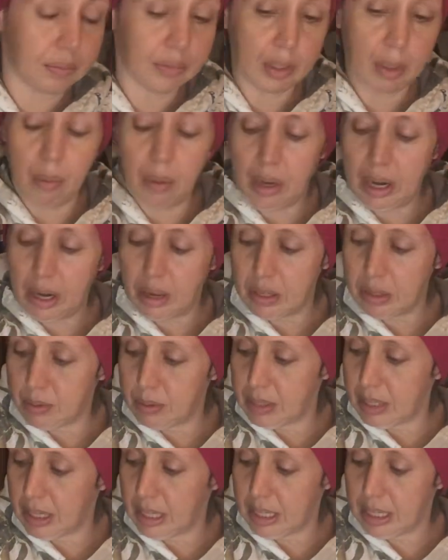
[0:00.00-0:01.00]
what else
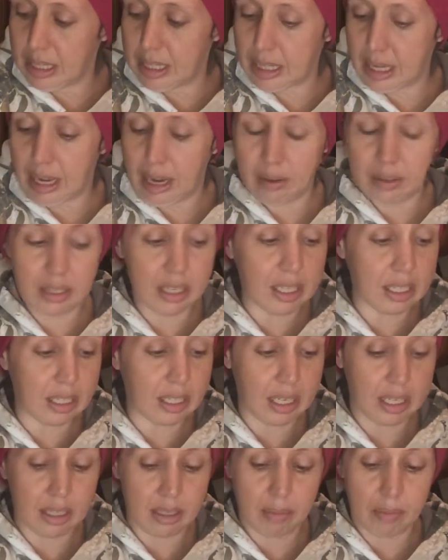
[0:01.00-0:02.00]
was I going to say? I was going to
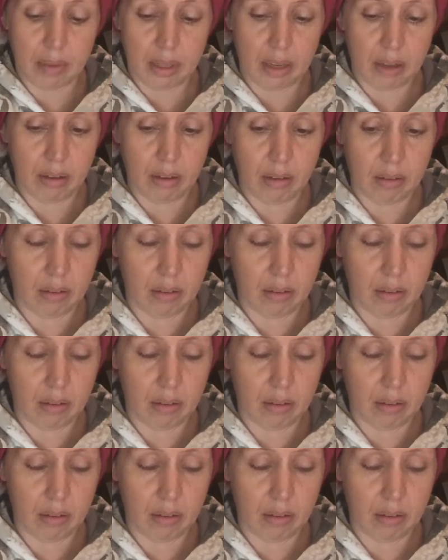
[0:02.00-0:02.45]
say something.